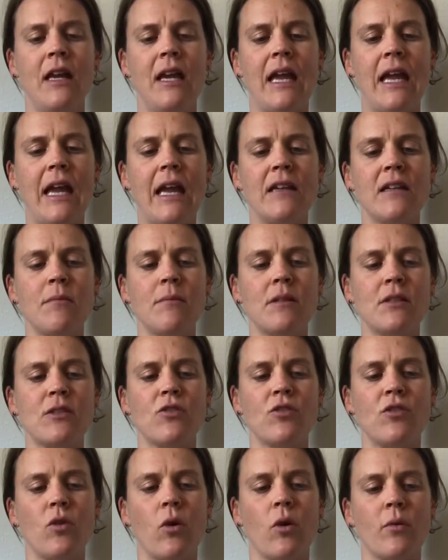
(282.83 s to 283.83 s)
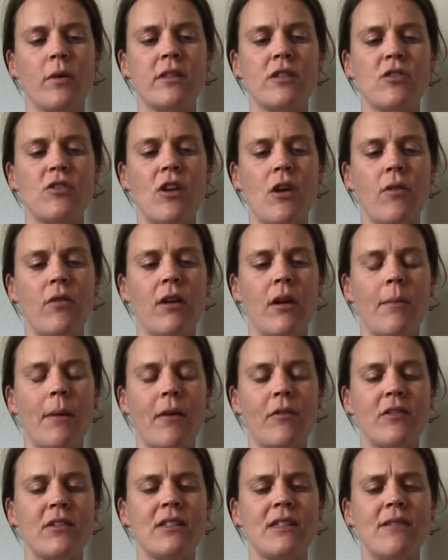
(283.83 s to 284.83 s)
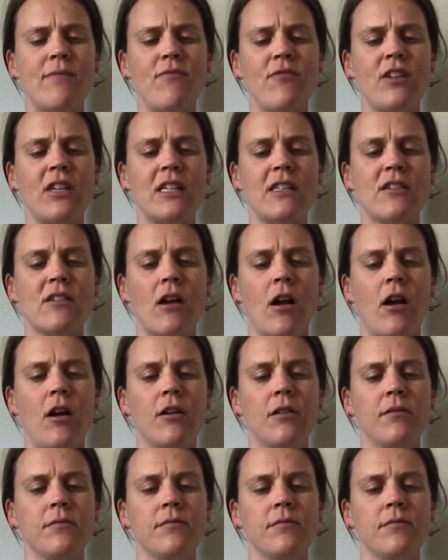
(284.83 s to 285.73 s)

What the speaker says: and at Mr. Norwood's note about the symphony song.